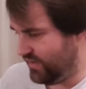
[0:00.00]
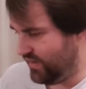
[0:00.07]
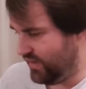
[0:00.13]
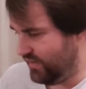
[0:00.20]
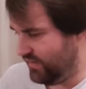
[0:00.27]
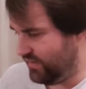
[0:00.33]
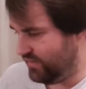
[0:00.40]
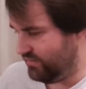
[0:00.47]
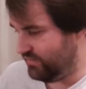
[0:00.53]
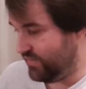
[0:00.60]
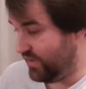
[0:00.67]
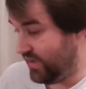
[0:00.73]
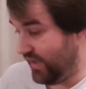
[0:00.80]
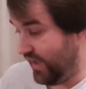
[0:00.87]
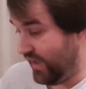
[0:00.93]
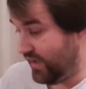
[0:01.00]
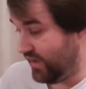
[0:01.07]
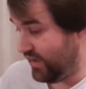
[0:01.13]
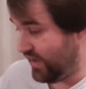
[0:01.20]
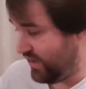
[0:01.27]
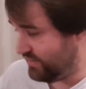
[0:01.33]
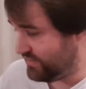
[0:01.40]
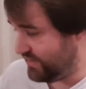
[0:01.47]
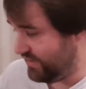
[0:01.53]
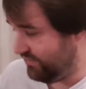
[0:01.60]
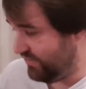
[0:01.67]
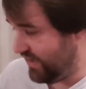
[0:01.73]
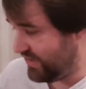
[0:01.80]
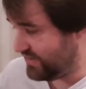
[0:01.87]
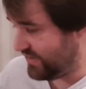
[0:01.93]
how I'm looking at it going, how does it
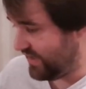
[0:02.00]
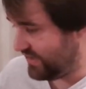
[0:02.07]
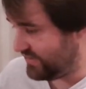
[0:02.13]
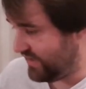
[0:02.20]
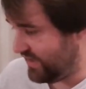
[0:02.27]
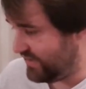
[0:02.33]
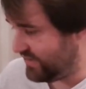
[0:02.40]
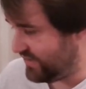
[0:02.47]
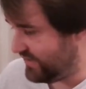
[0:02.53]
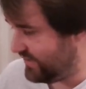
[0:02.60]
even get to that stage?